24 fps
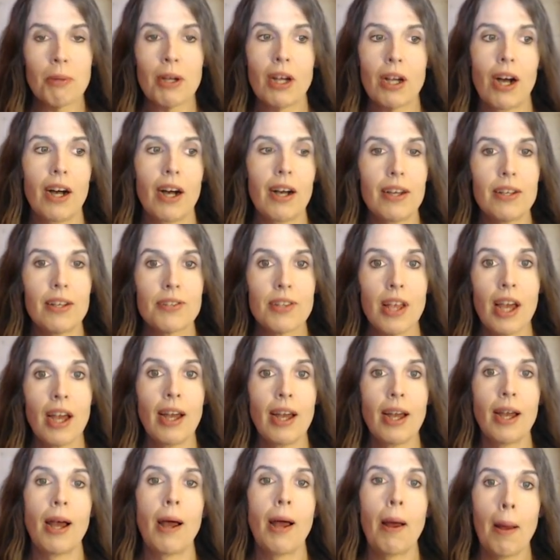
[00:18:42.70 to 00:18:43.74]
because
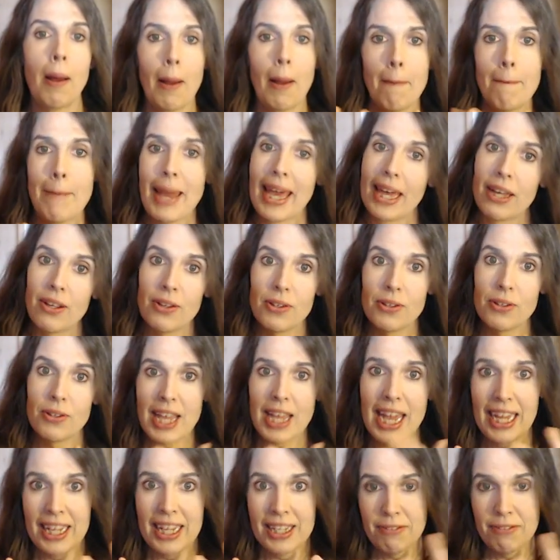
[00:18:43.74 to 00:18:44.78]
males
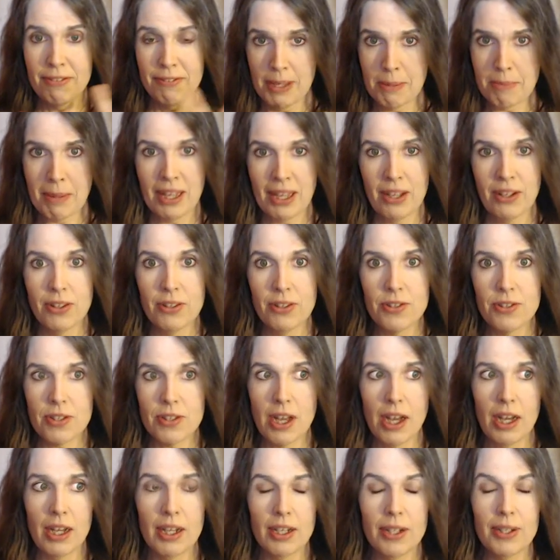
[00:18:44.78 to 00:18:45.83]
and females
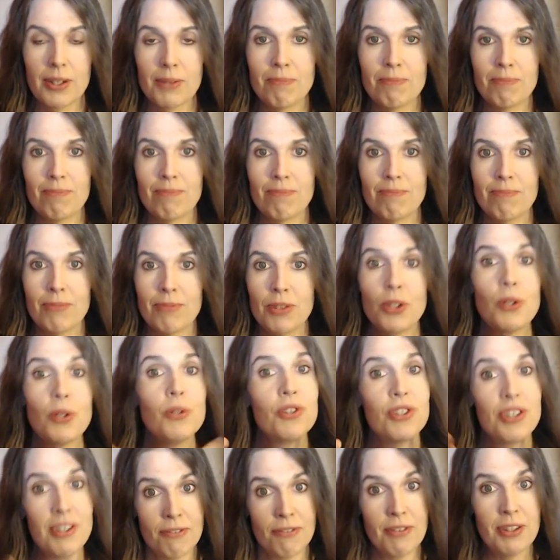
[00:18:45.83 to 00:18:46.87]
use
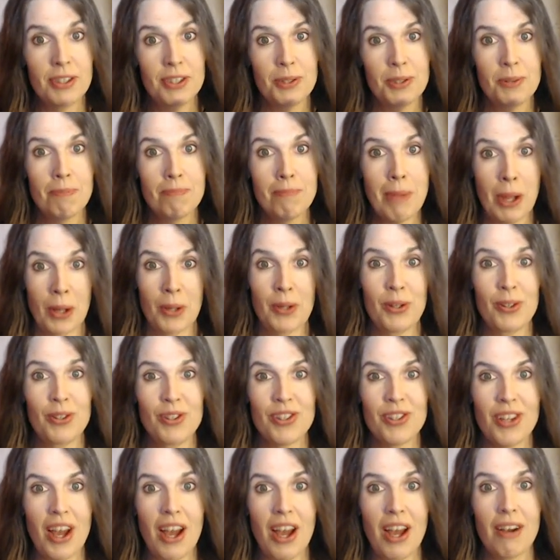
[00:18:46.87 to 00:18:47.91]
different
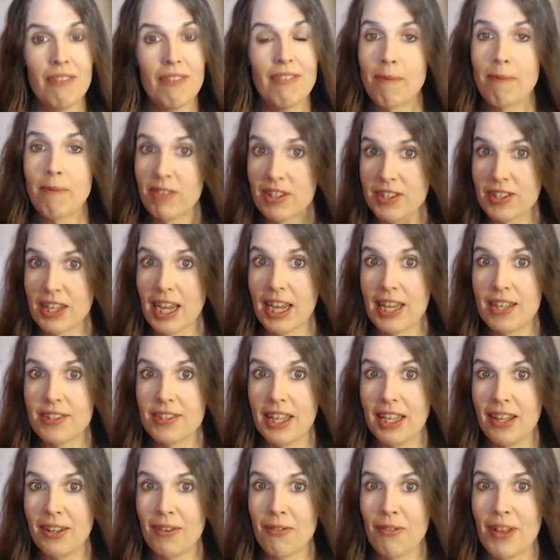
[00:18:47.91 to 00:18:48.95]
modes of
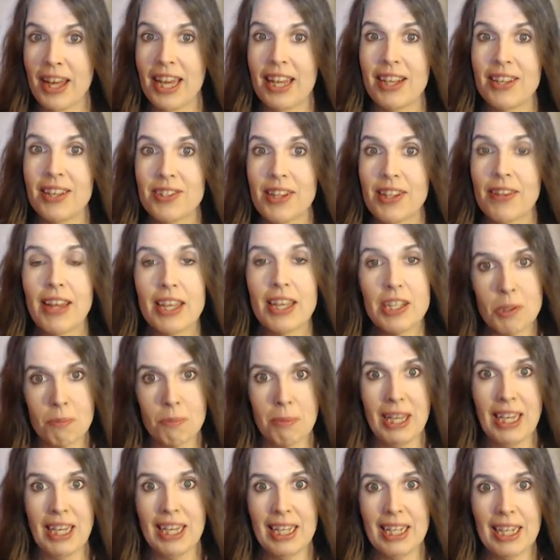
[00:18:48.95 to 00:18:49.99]
emphasizing things that they
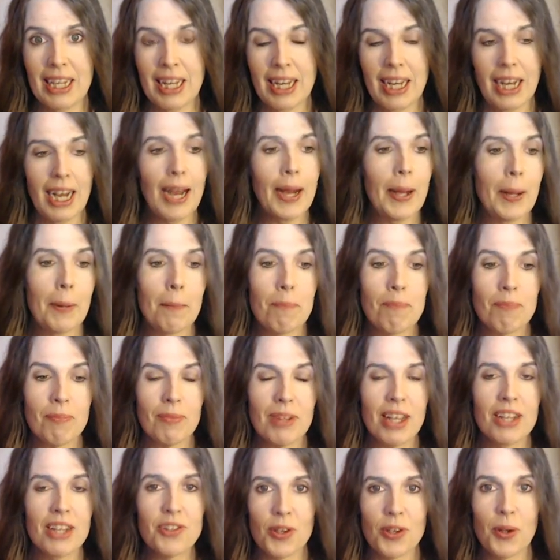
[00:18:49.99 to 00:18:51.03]
speak.
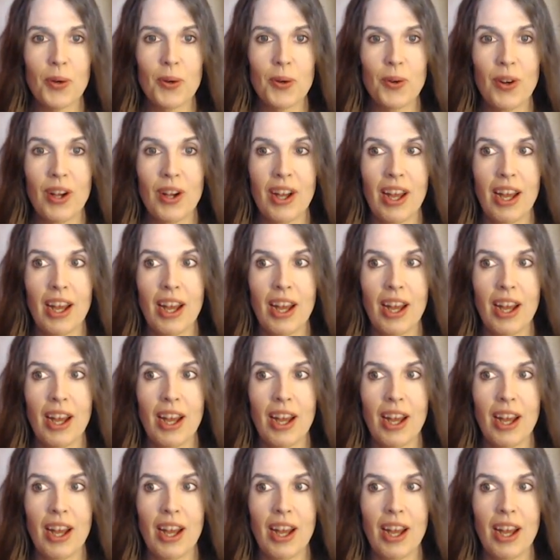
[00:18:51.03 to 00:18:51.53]
And so